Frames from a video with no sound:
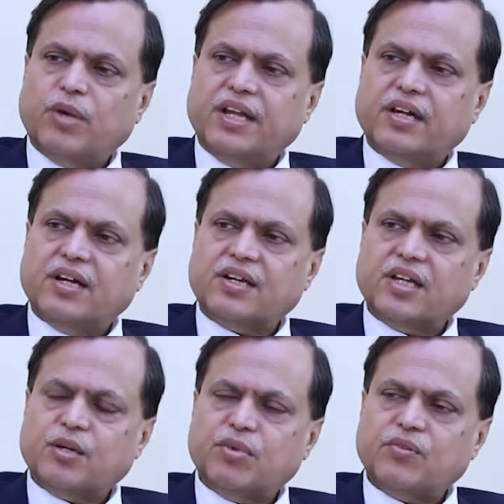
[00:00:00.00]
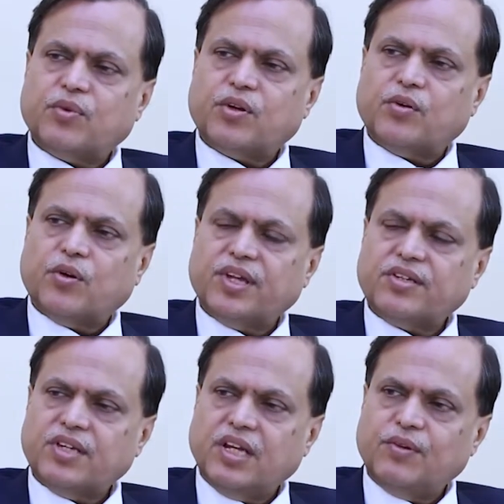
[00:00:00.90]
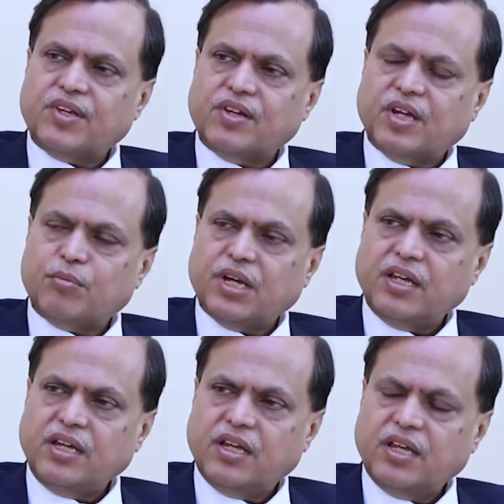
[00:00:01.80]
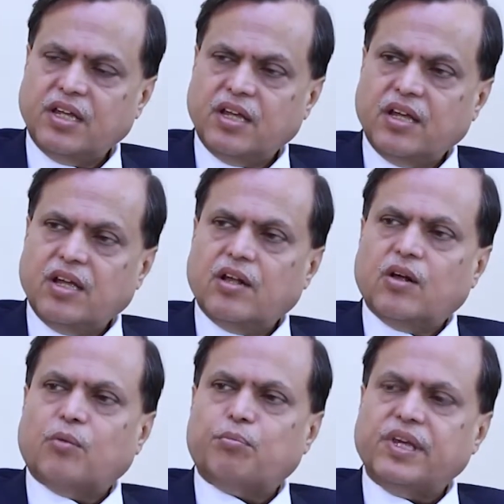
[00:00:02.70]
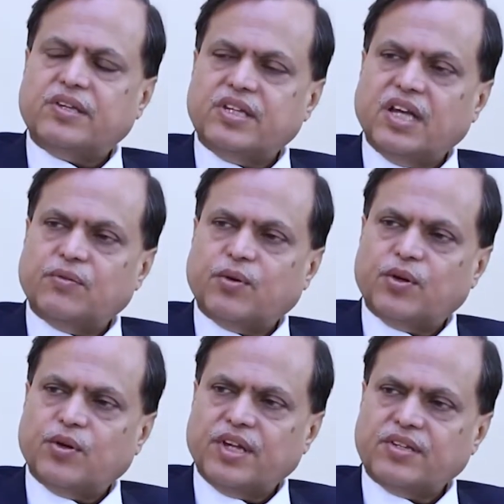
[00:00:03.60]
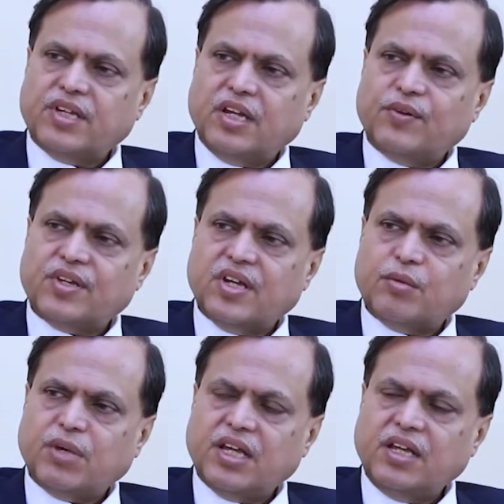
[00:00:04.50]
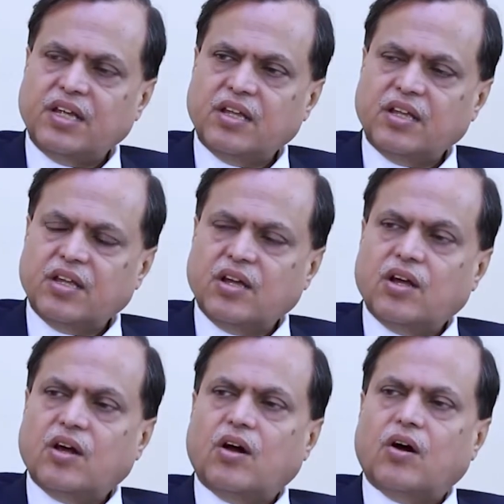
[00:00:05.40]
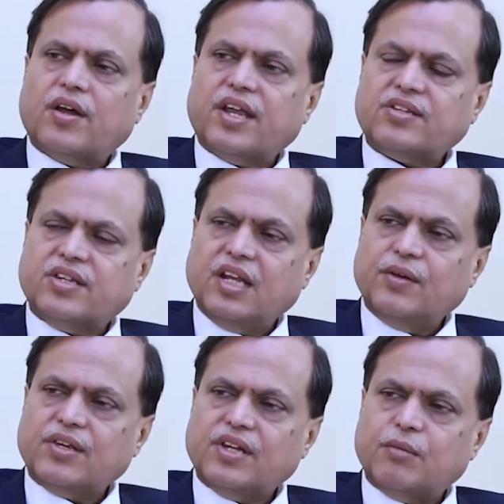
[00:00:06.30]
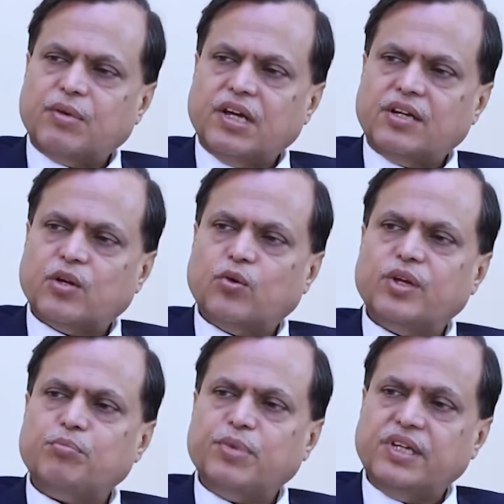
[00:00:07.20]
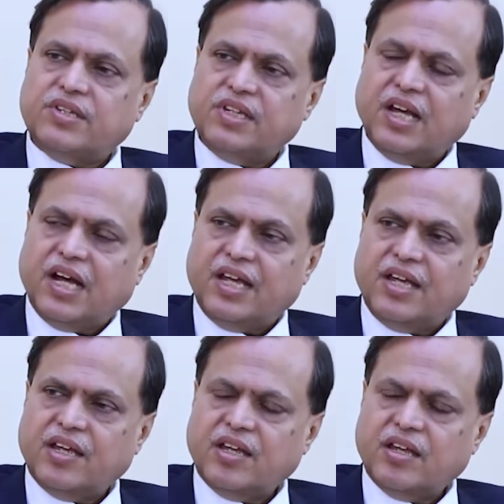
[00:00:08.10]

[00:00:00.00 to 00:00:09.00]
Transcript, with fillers: medical treatment for non-S T elevation M I, P C I for non-S T elevation M I, or S T elevation M I undergoing P C I,